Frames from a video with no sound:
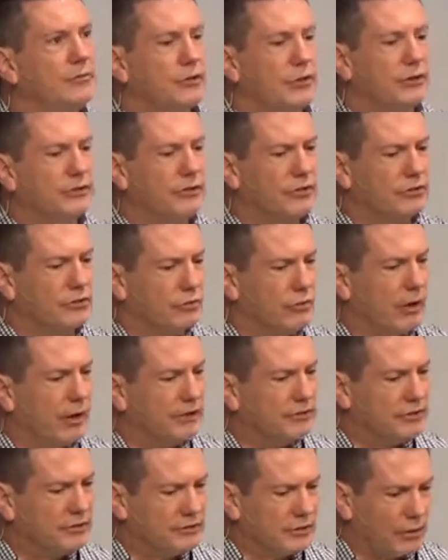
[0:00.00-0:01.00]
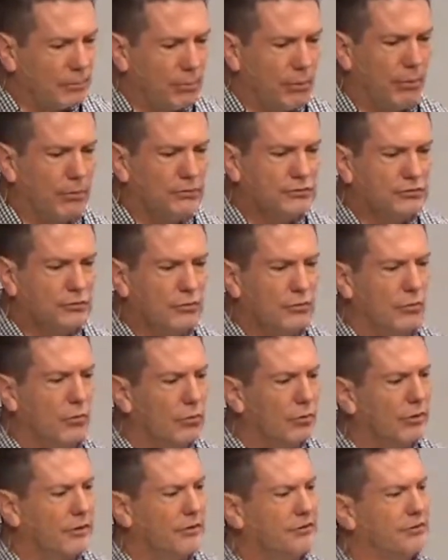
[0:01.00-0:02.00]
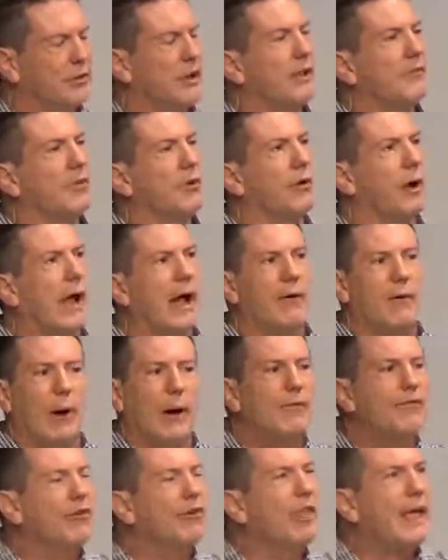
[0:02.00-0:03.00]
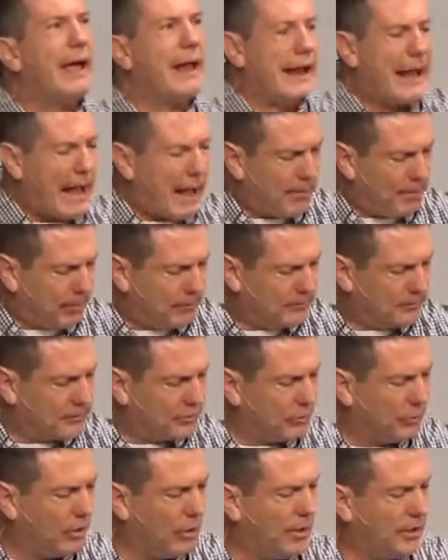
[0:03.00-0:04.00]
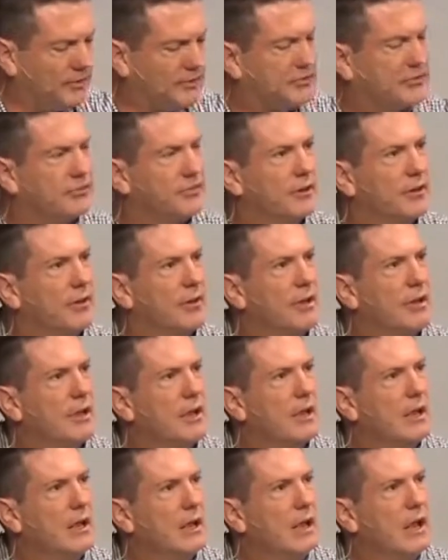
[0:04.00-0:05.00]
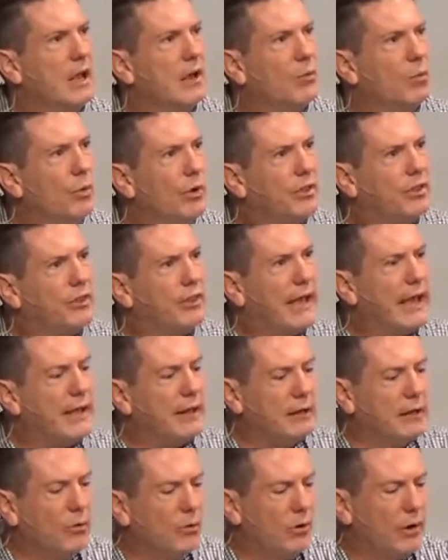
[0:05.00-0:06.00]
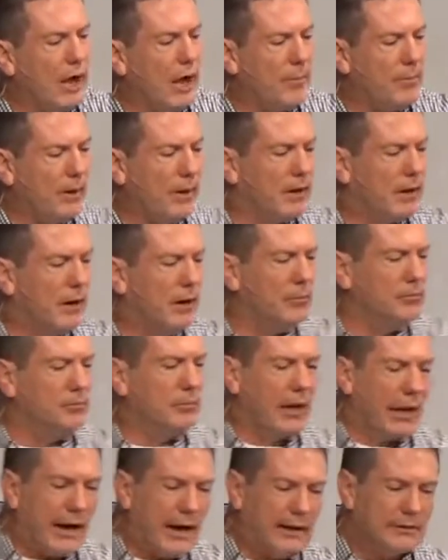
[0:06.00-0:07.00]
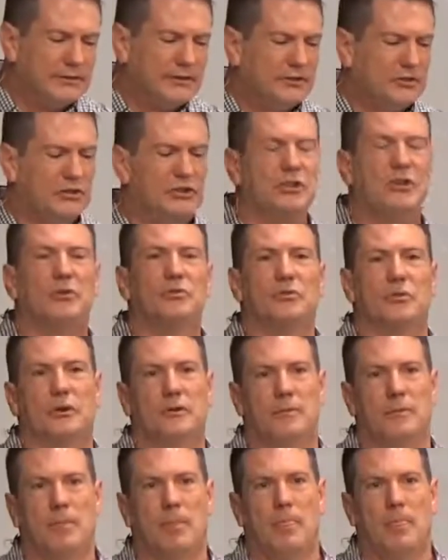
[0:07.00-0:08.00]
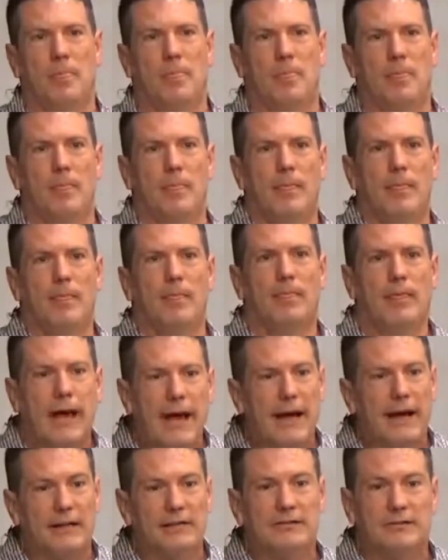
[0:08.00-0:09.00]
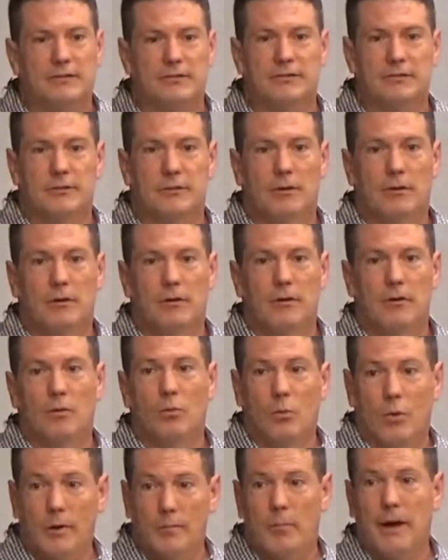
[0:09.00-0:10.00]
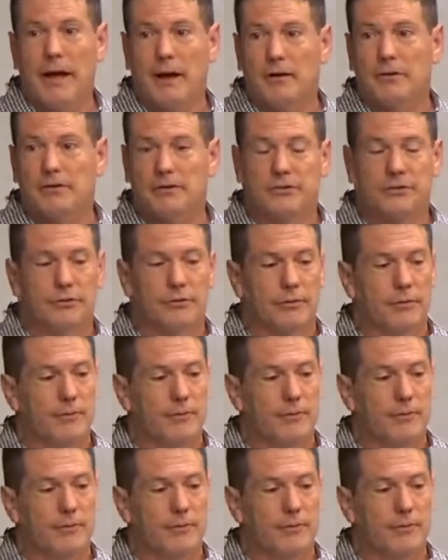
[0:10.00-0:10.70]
Jesus Christ as our personal Lord and Savior, however that happens to us. And with that, you and I become God's children. That's what matters.